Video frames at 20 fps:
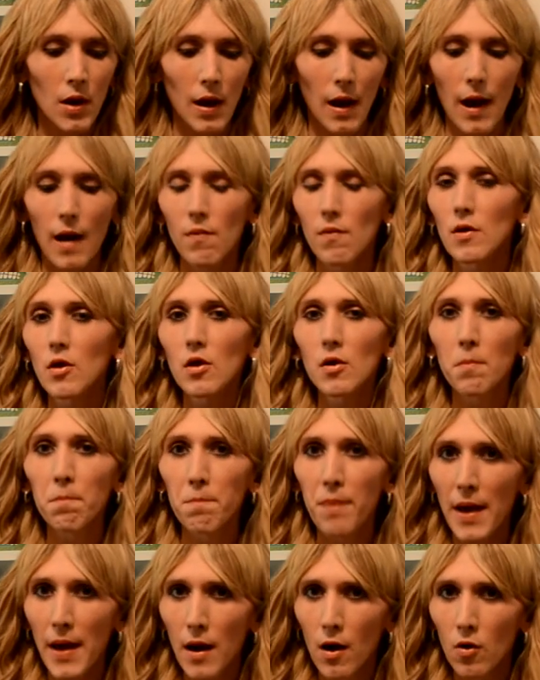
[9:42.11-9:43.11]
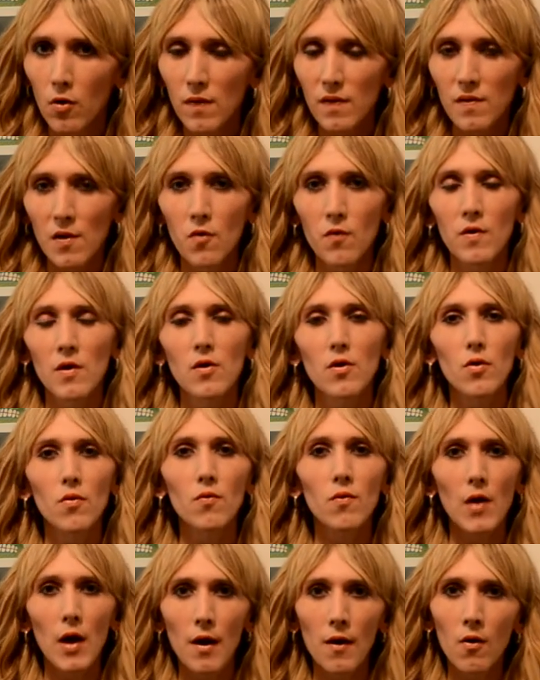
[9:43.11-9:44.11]
and the little bell so that you
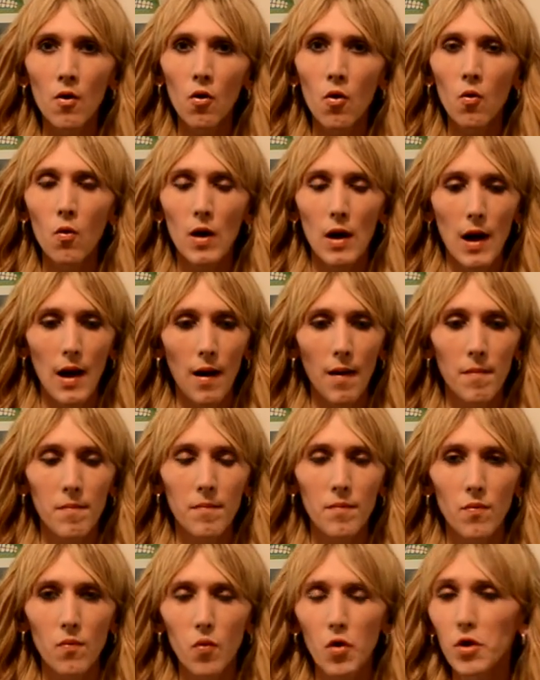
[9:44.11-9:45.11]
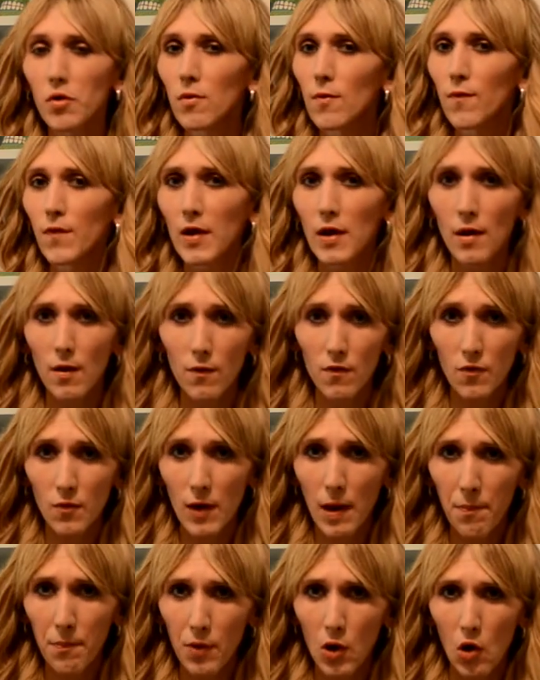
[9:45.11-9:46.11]
know um, when new videos are
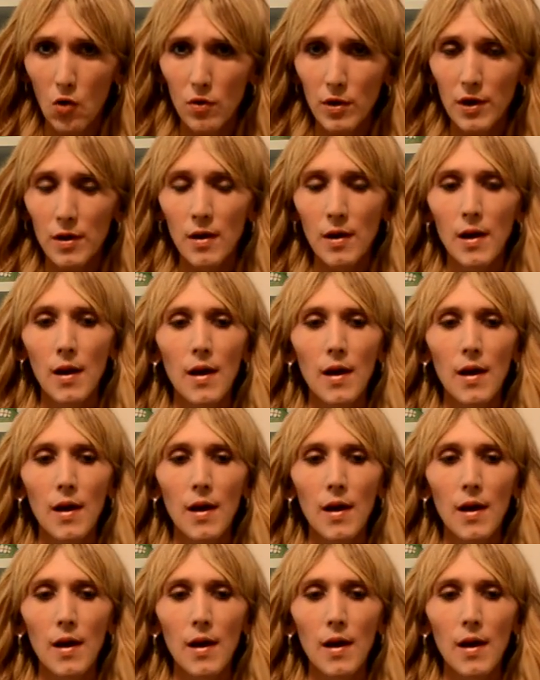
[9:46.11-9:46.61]
uploaded.